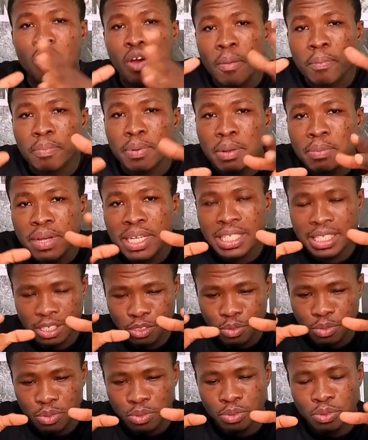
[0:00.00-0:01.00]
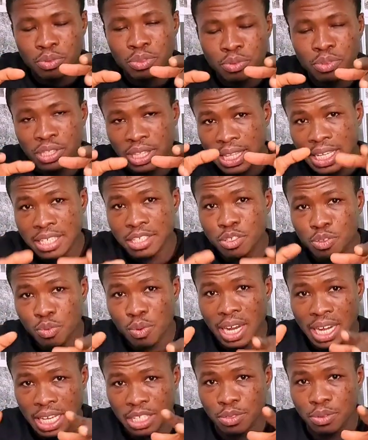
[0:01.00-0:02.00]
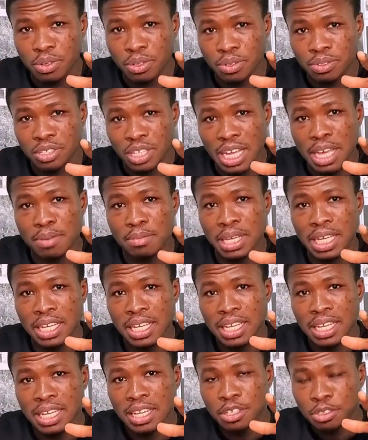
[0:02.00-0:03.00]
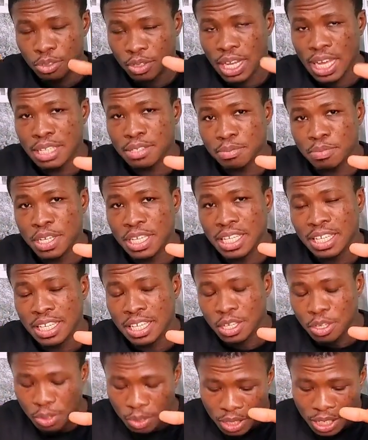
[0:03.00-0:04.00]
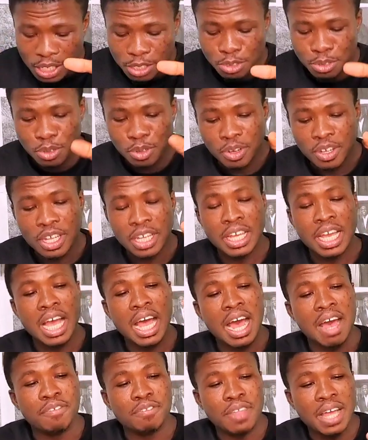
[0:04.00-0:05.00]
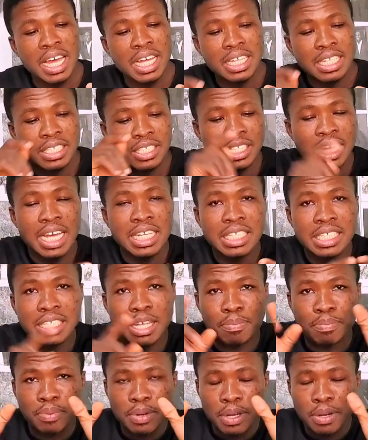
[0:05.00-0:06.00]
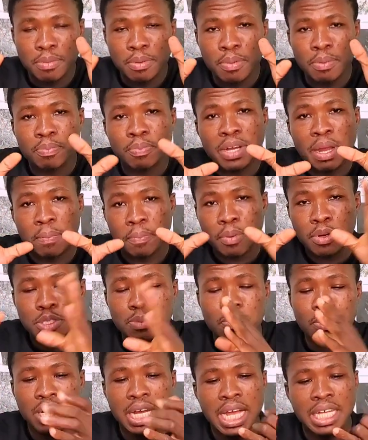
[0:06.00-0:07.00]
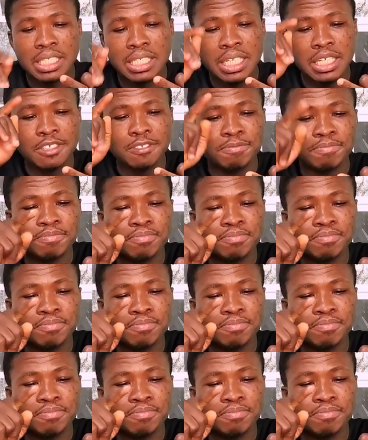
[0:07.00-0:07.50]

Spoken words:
complement this one as well. You get me? Okay, so after that is the post-production.